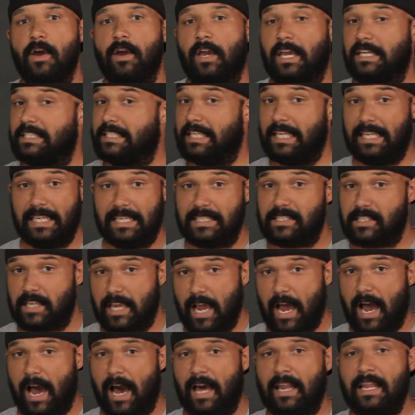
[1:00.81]
because he is
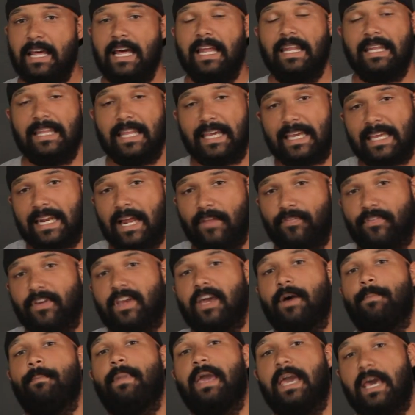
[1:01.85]
God, laying out the
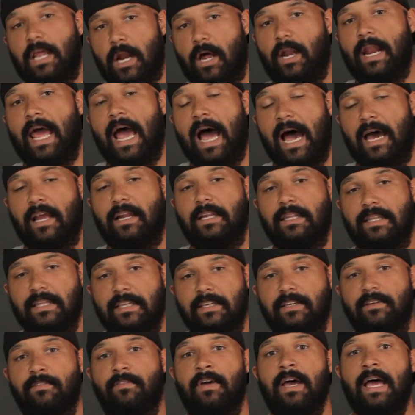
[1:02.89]
command on how to
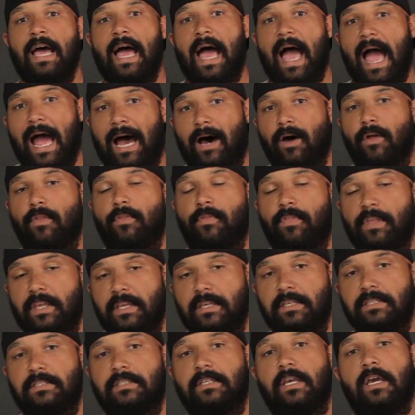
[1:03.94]
live out
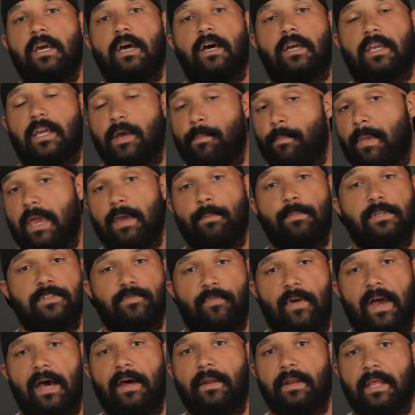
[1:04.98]
these commandments
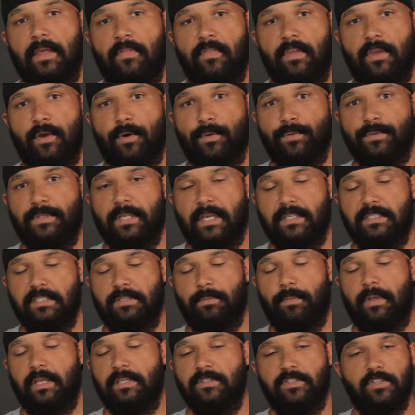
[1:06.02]
found in the Old
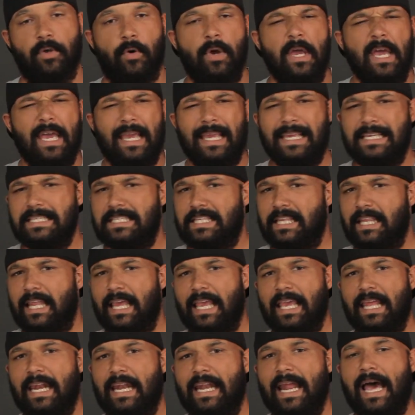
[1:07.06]
Testament. And so he's
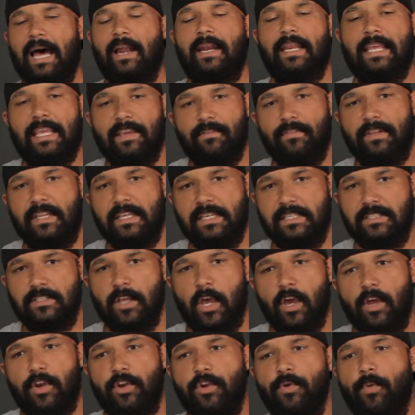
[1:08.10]
laying it out and giving
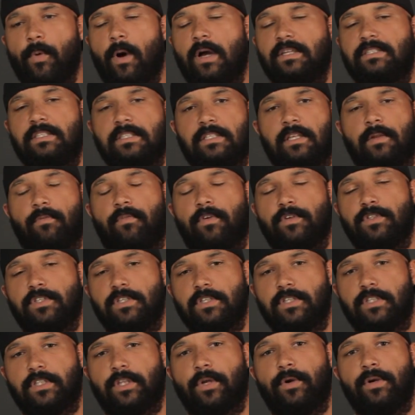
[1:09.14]
his nuances. In
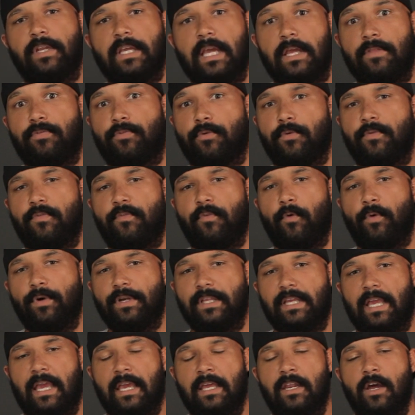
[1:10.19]
verses 38 through
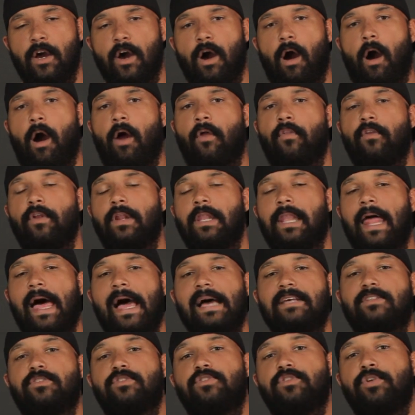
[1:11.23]
48 are the
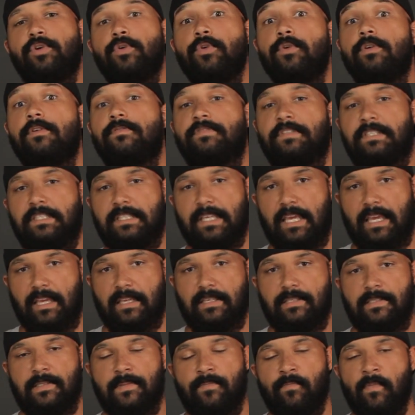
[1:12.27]
last 2 of
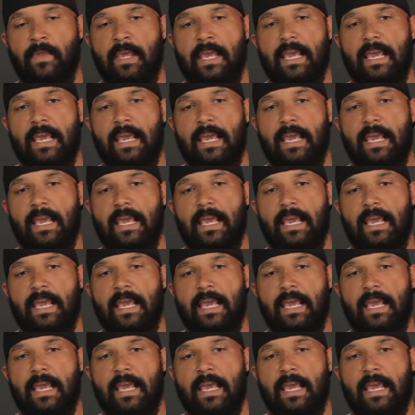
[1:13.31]
6.